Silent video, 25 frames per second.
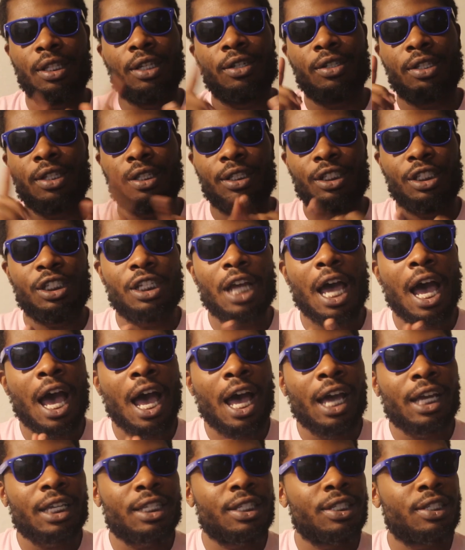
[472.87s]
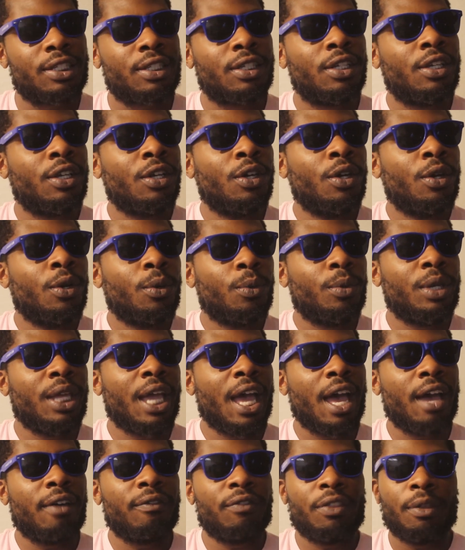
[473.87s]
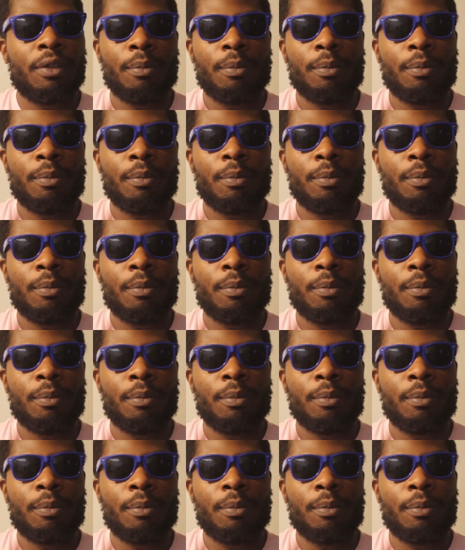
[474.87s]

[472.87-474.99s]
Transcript: there's the jocks, we have